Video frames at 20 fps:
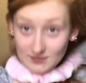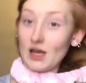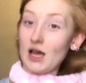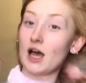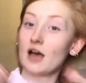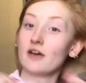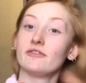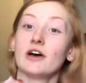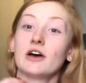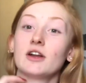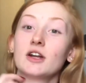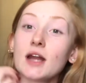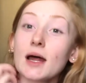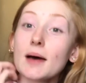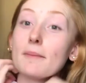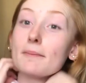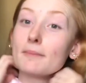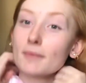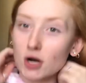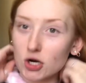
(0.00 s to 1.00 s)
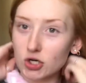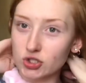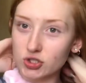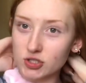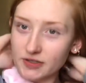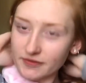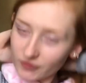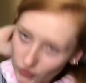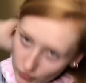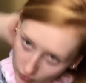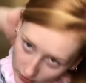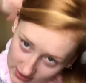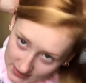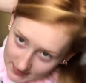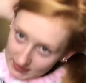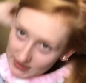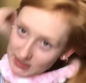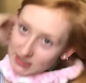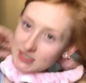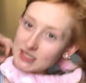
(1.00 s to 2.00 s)
I found it at Marshall's, of course,
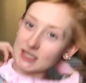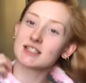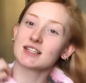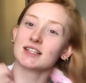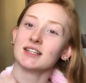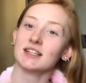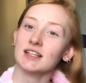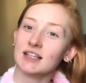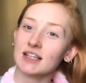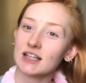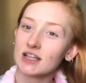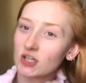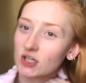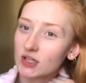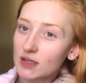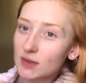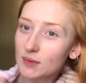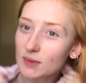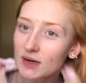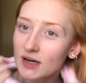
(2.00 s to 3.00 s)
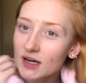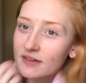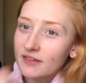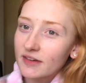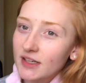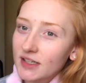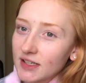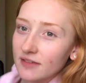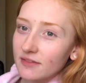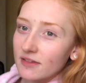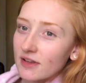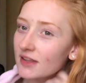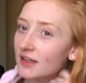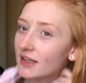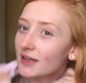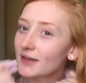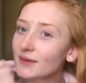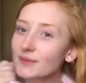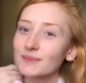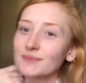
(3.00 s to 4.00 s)
because that's literally where I find
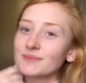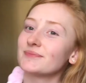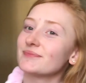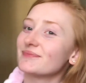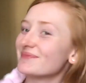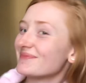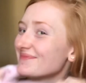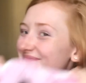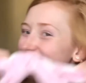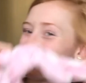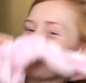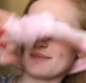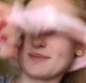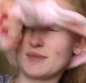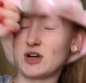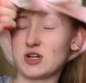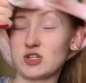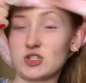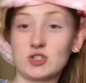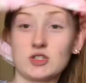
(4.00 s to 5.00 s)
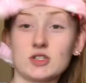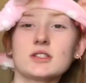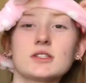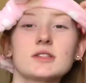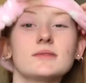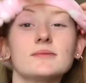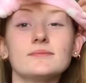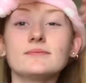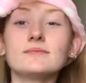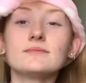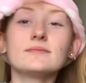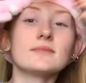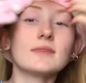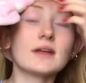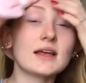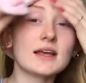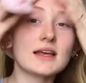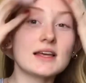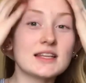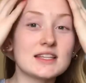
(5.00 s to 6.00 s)
everything. Marshall's.
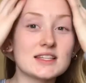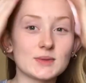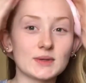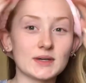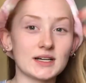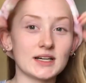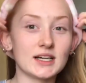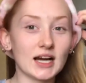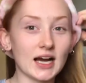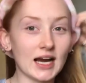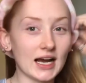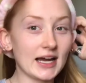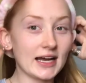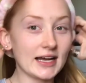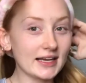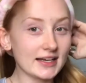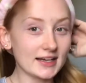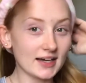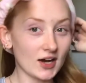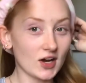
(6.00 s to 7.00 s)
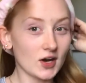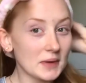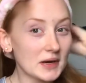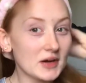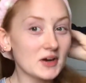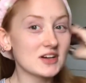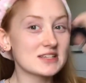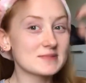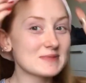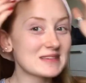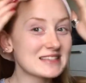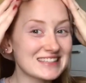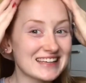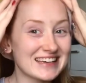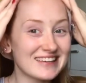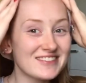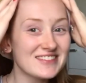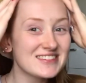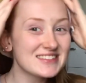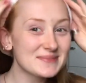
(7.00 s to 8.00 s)
It's where I got all my Christmas
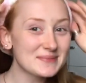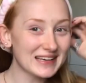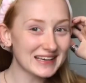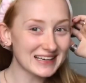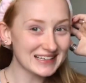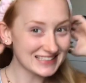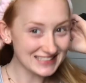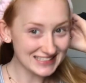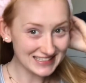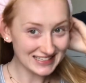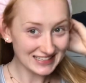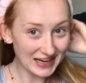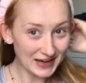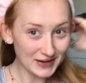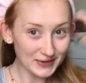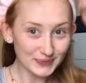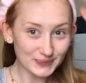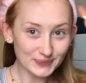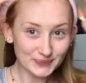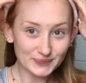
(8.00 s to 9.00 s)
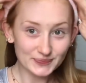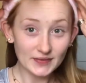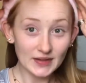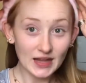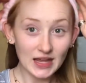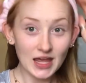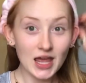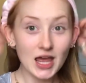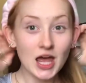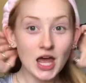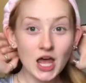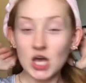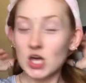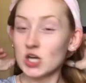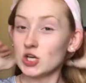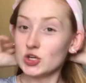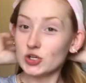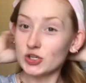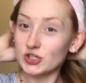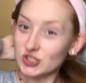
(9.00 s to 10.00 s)
gifts because, you know,
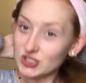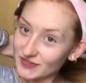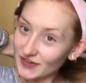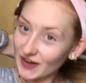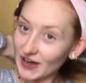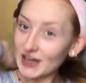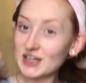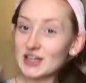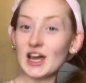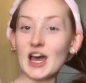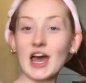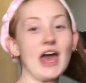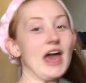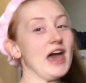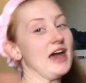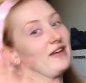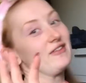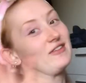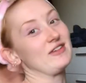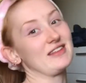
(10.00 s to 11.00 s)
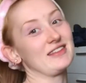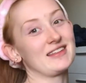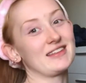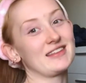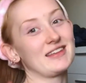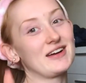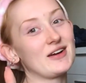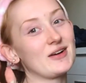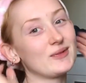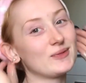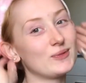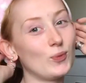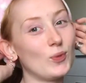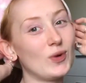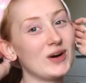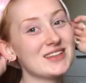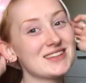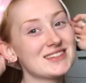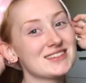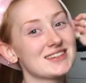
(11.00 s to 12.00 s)
you can just find everything there.
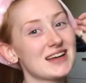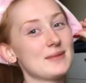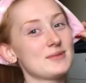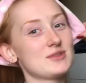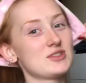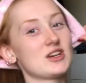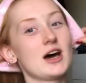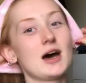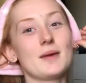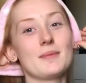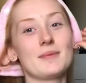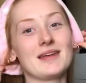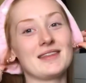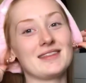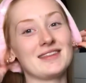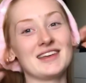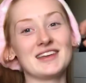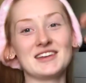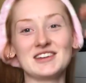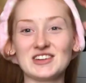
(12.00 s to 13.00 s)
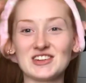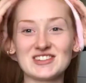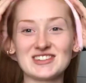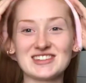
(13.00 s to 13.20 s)
One-stop shop and then you're